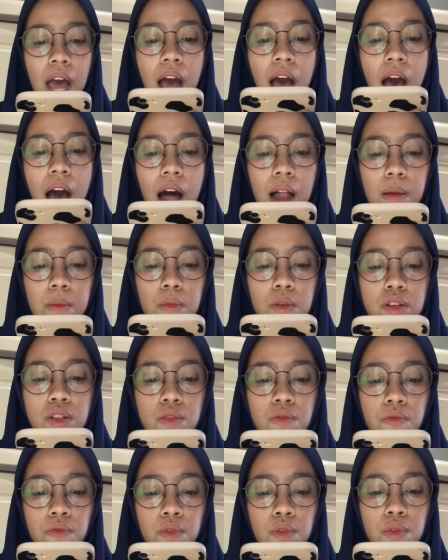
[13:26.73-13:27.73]

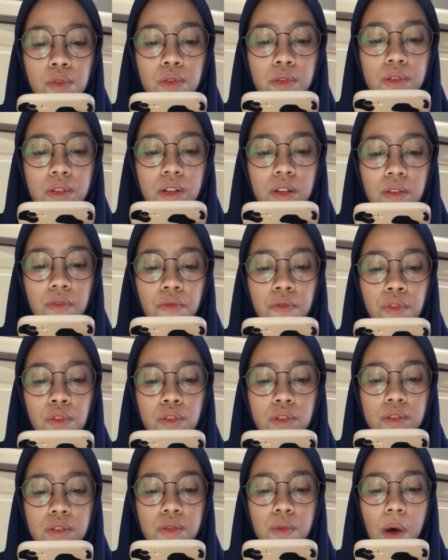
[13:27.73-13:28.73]
almost
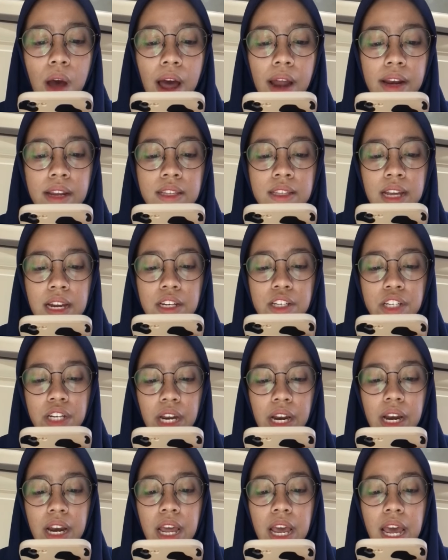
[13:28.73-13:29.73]
fluctuant
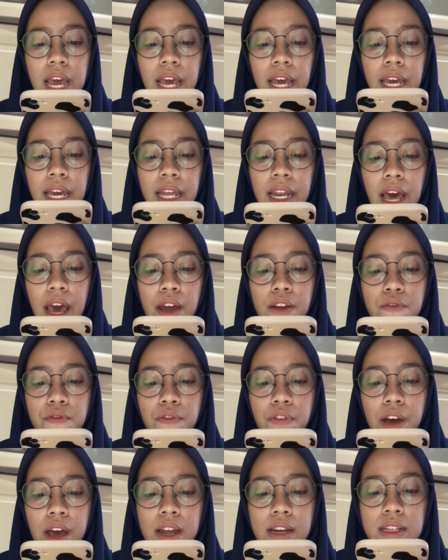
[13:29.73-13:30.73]
sensation. In
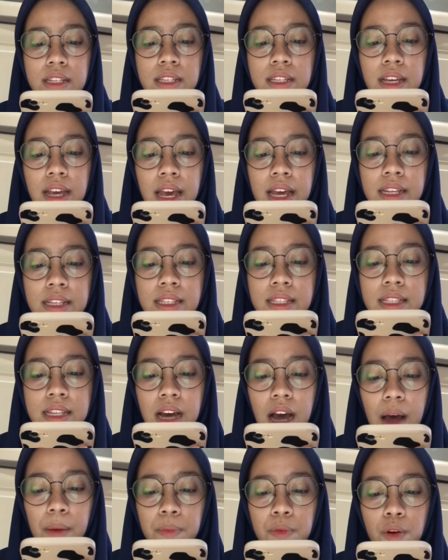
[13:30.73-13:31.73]
advanced case,
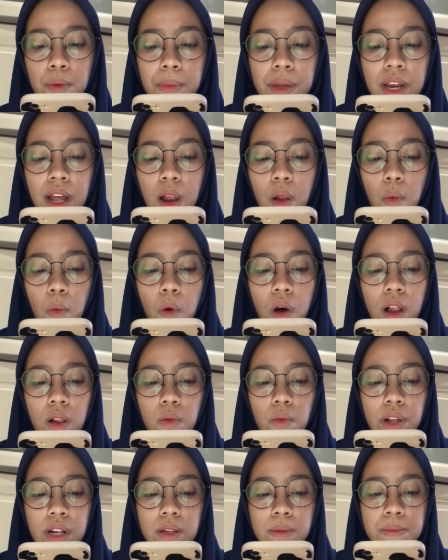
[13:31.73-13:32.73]
the abdominal
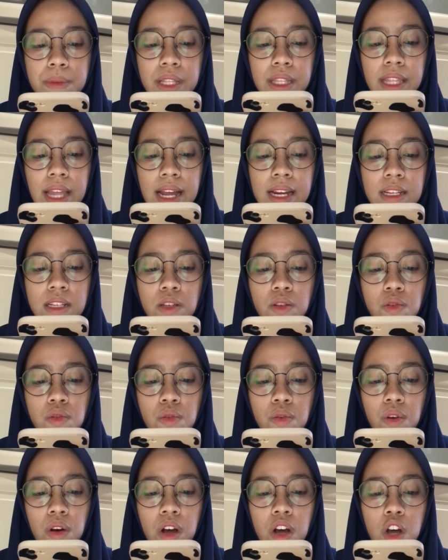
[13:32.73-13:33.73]
wall will be tense
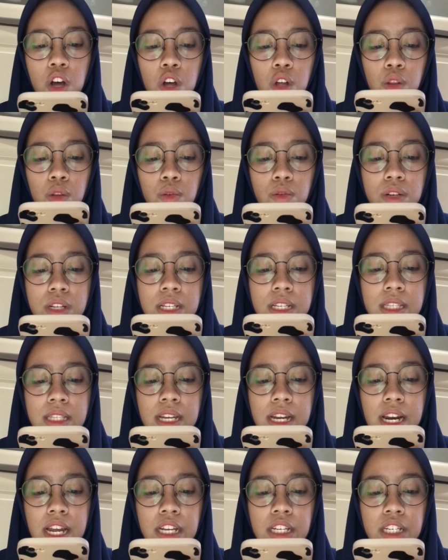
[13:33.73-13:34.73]
due to
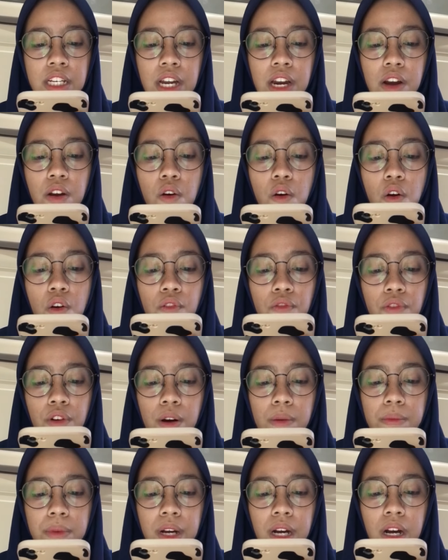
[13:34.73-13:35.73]
distension
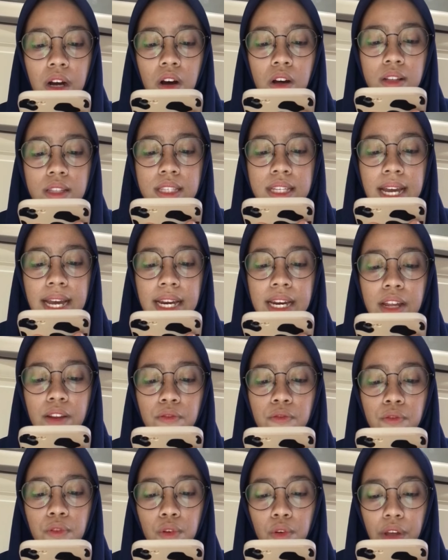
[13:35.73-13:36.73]
from the
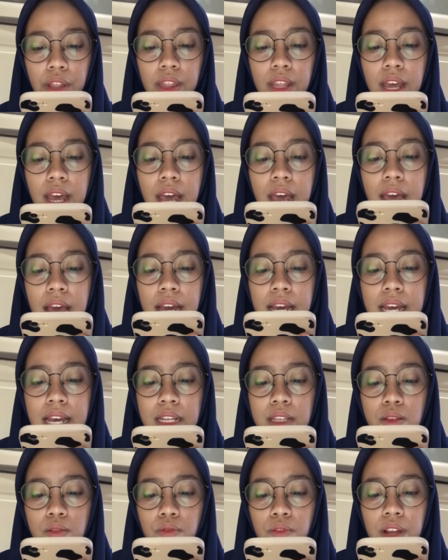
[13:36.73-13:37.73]
contained fluid.
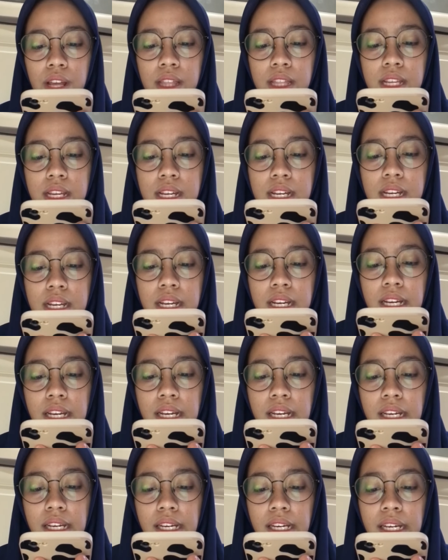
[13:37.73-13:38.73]
Gas fluid
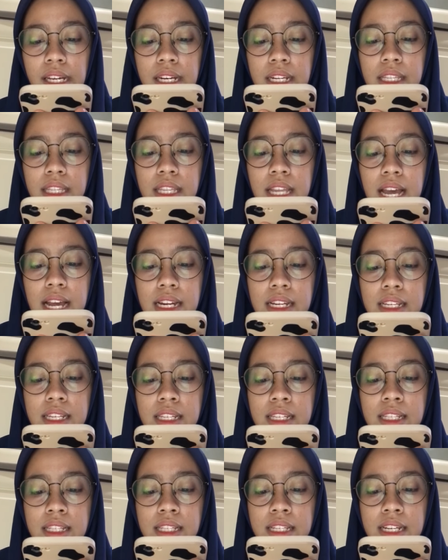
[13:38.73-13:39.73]

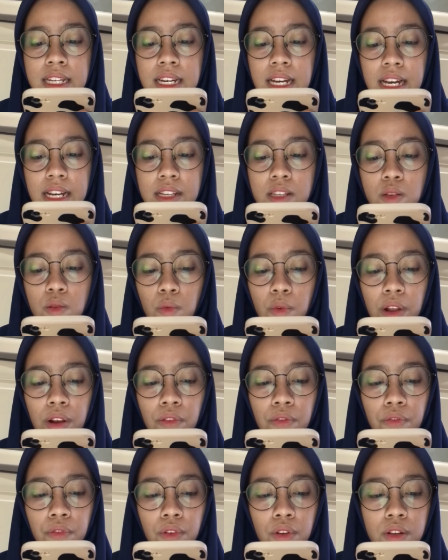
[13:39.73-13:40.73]
intestines
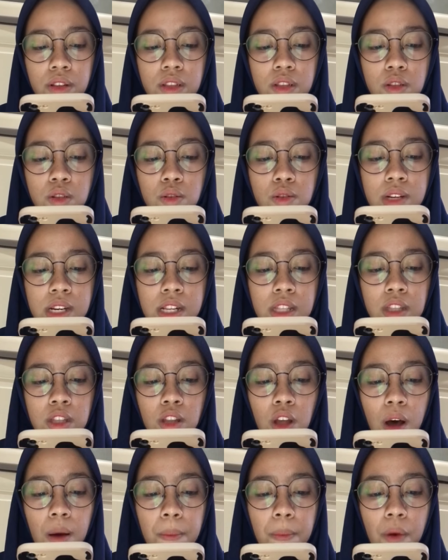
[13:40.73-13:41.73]
will float to the
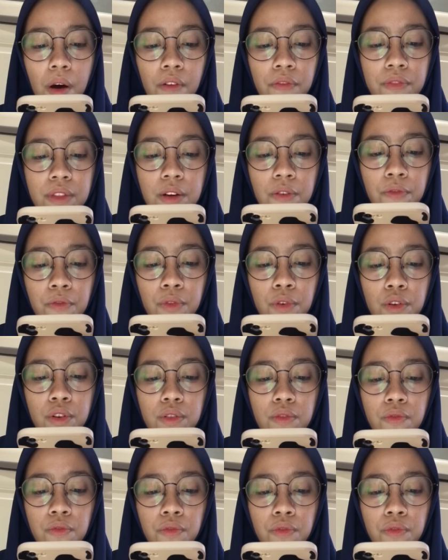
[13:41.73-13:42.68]
top of the fluid